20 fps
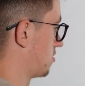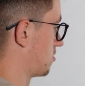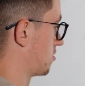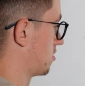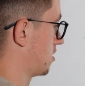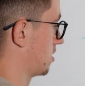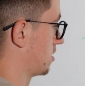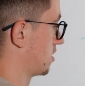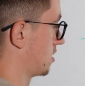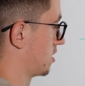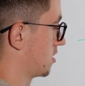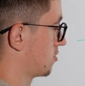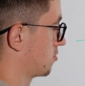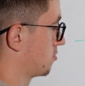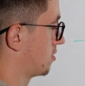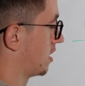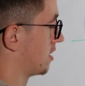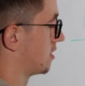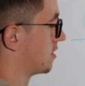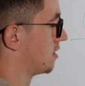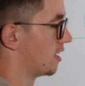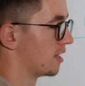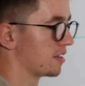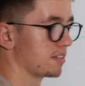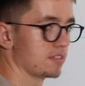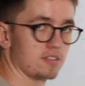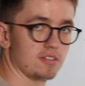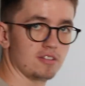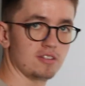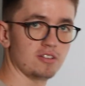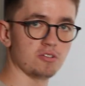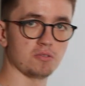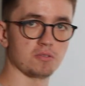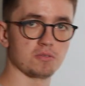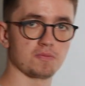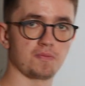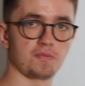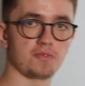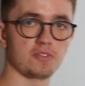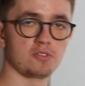running to get that no
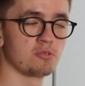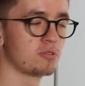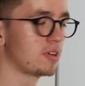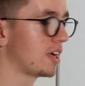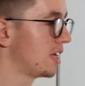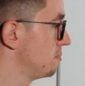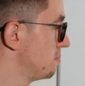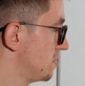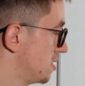you can't